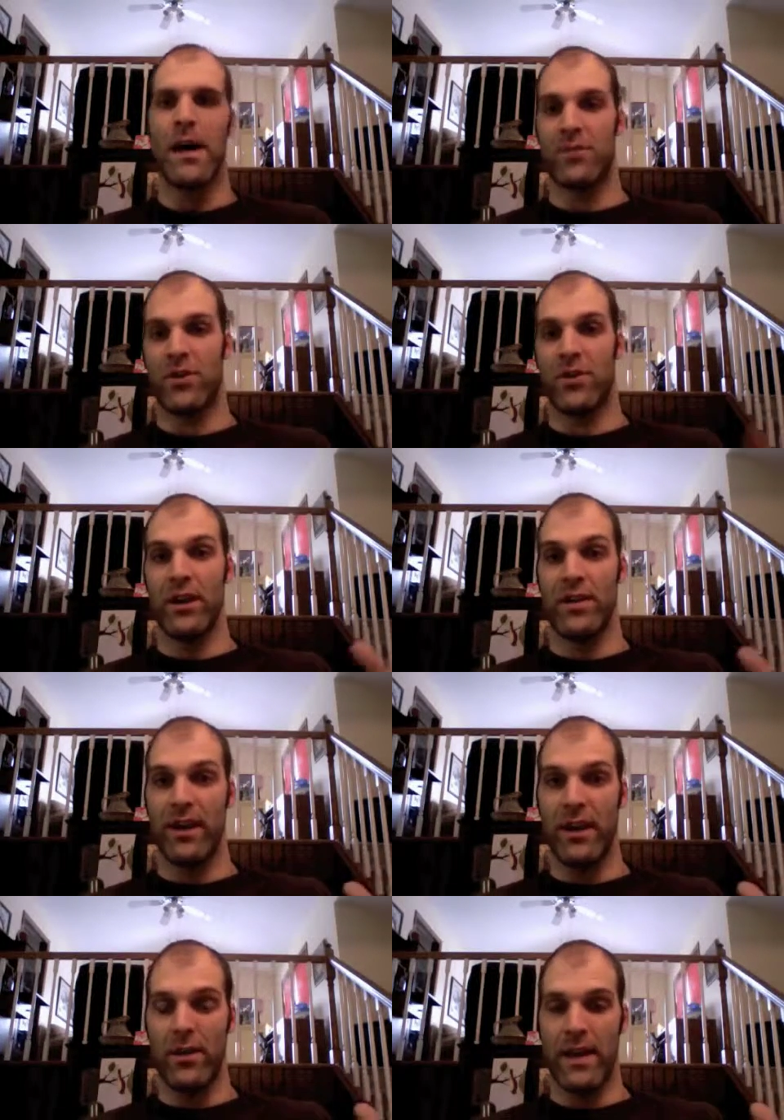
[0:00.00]
Turn on your
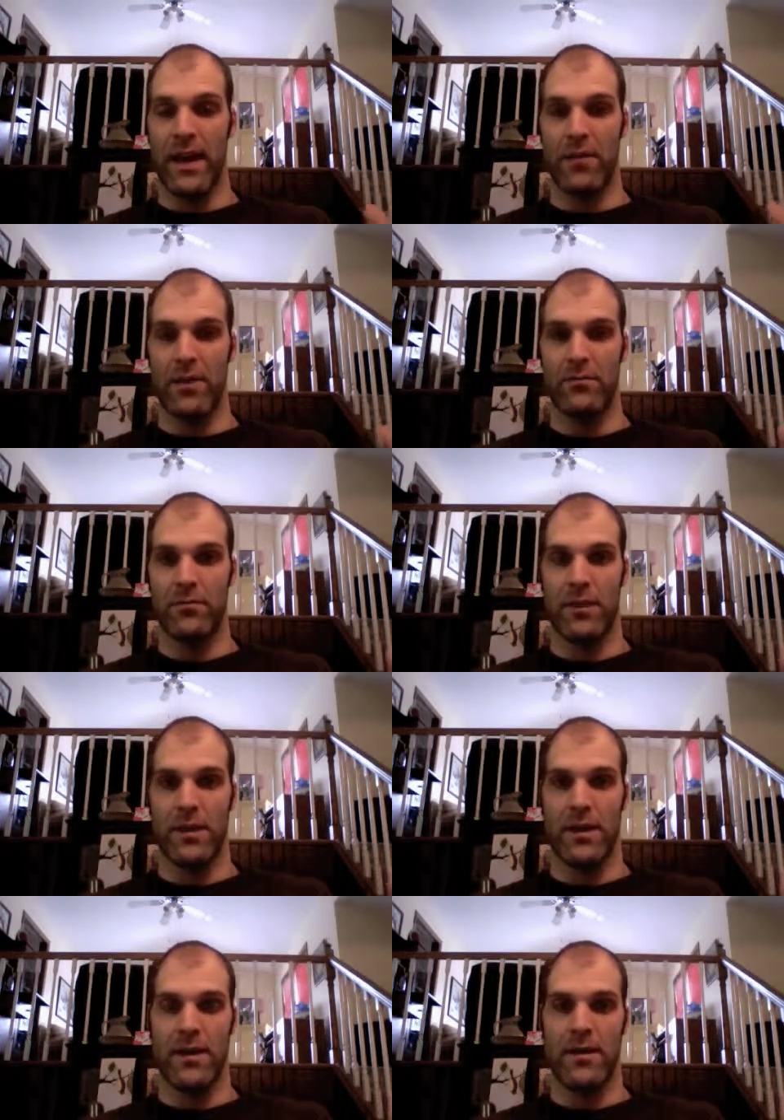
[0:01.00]
video camera.
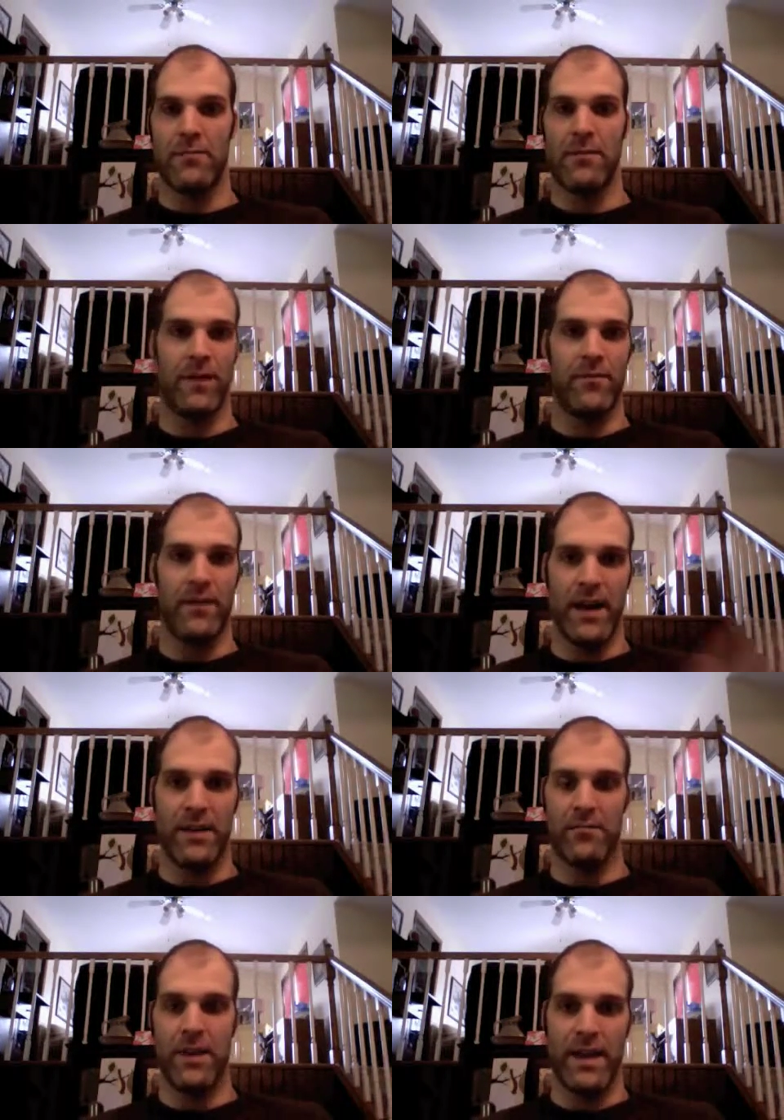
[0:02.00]
I've
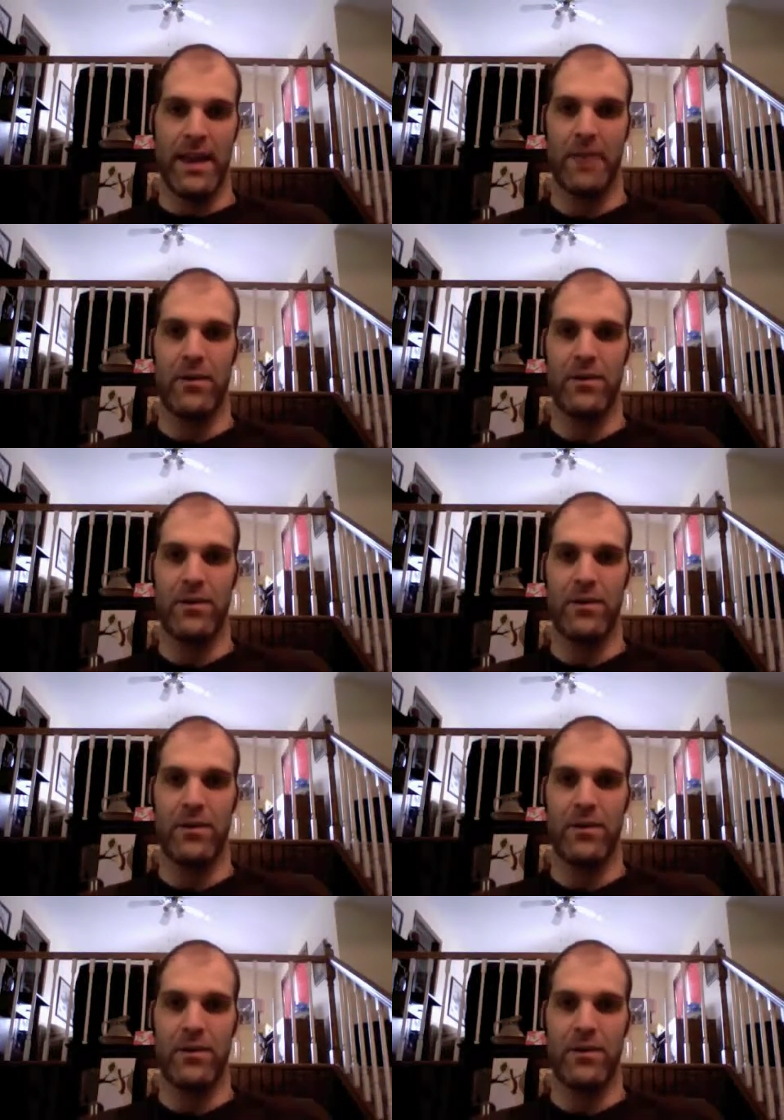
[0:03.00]
got my camera